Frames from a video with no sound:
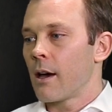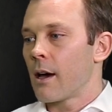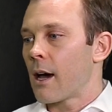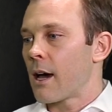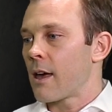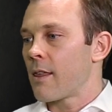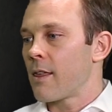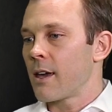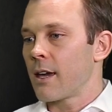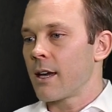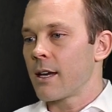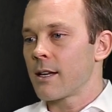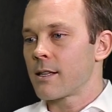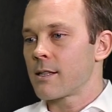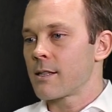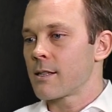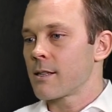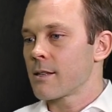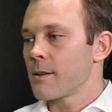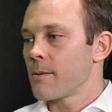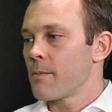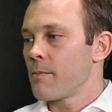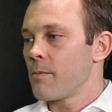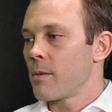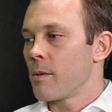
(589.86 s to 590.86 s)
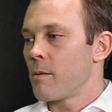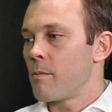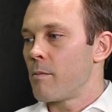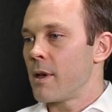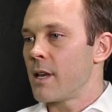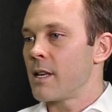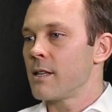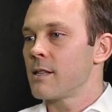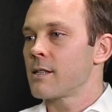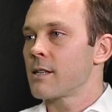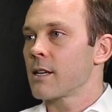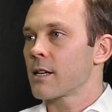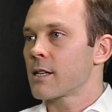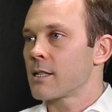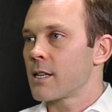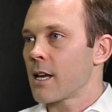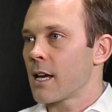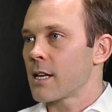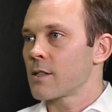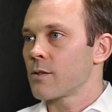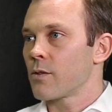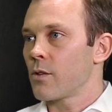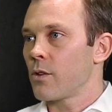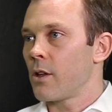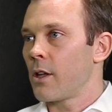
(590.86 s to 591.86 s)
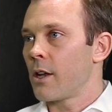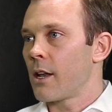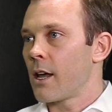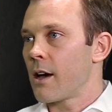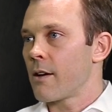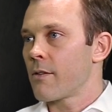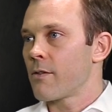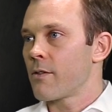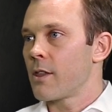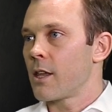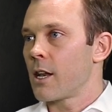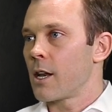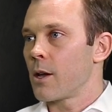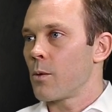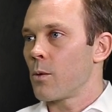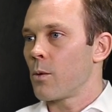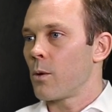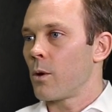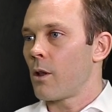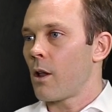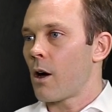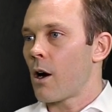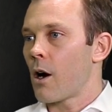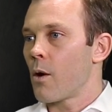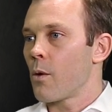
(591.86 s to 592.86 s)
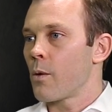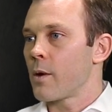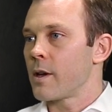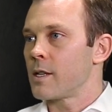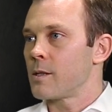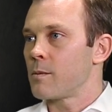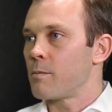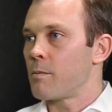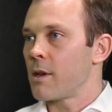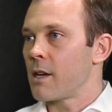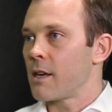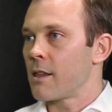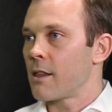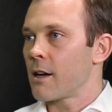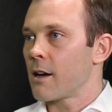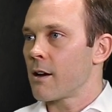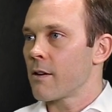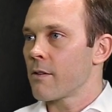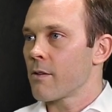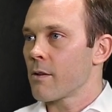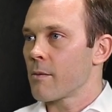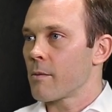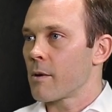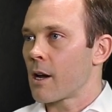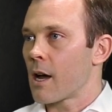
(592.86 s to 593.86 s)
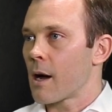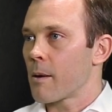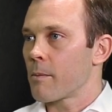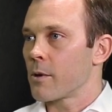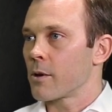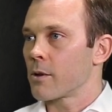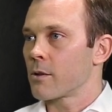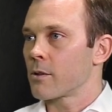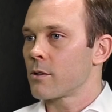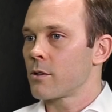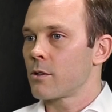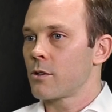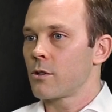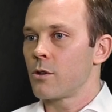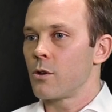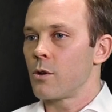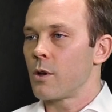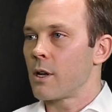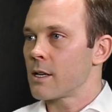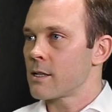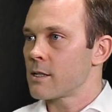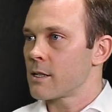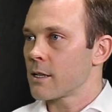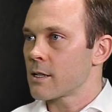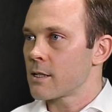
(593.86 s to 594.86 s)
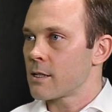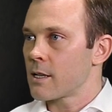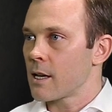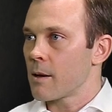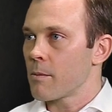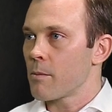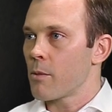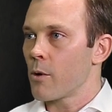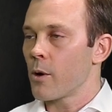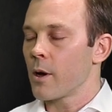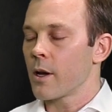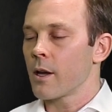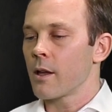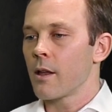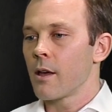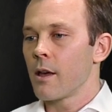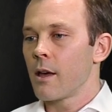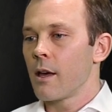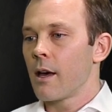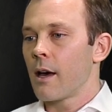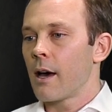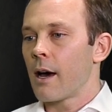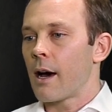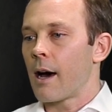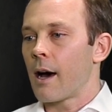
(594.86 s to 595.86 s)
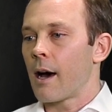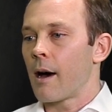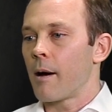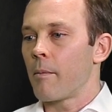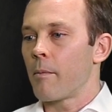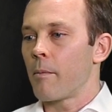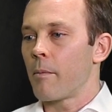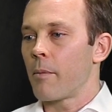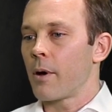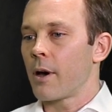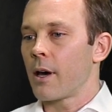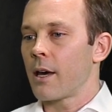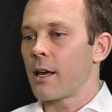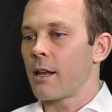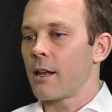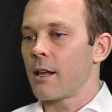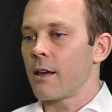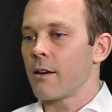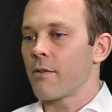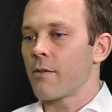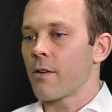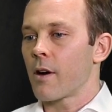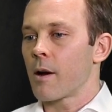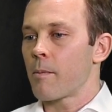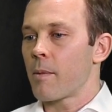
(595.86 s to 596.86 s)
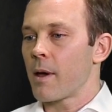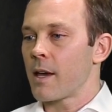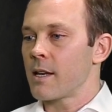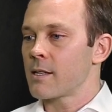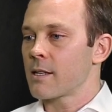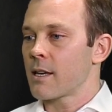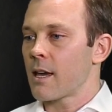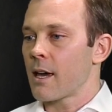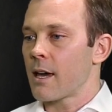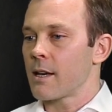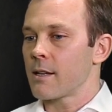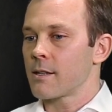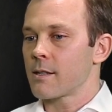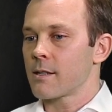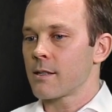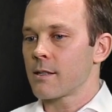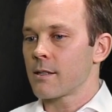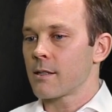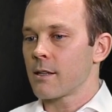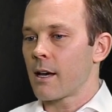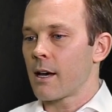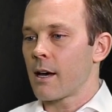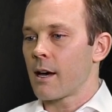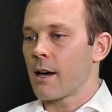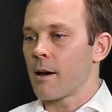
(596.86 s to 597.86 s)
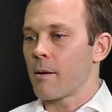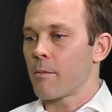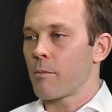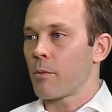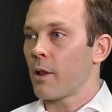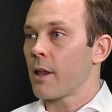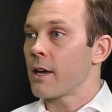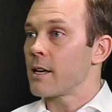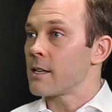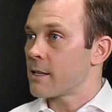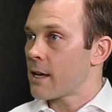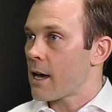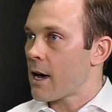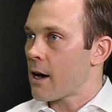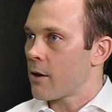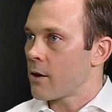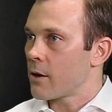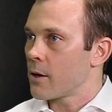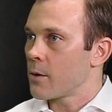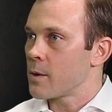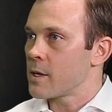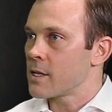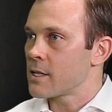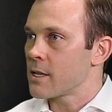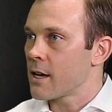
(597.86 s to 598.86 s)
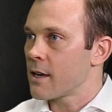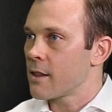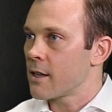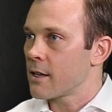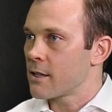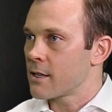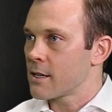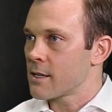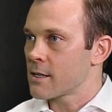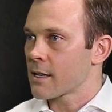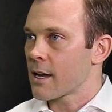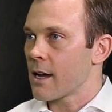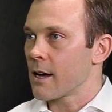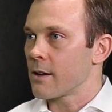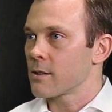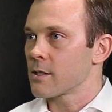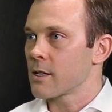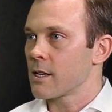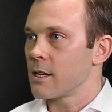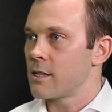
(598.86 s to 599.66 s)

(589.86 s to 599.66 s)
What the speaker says: I think it's been successful enough that it will always be there from an opportunistic standpoint. But if our base case plays out and we say that discounts